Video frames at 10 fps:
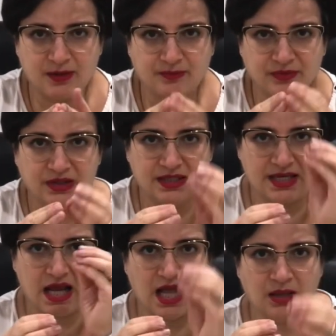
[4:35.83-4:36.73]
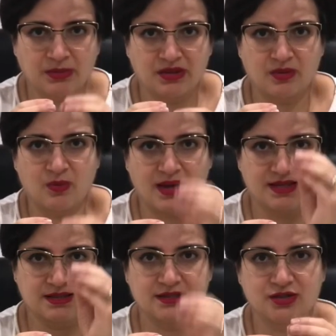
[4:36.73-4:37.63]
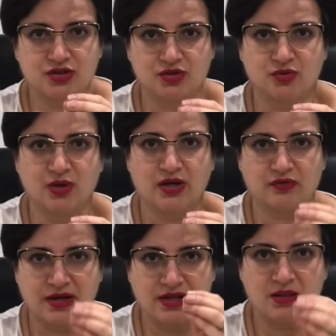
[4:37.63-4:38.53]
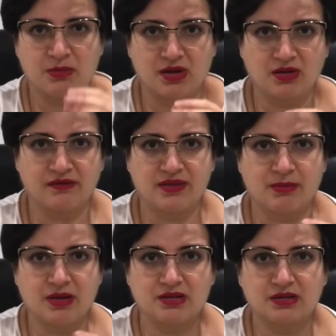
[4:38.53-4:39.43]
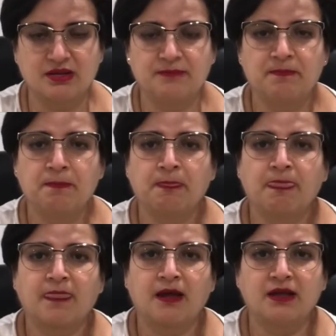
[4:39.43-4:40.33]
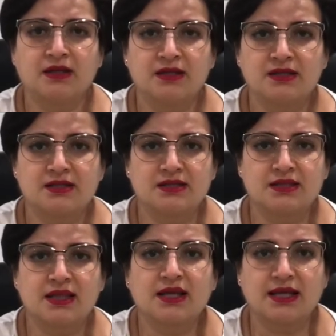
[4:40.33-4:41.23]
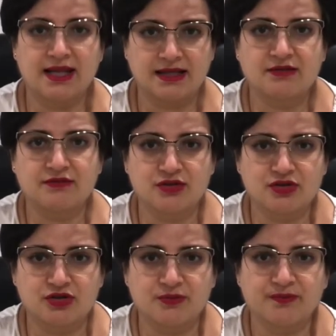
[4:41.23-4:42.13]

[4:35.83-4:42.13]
linea alba, the white tissue right in the middle of the muscle, is the connective tissue.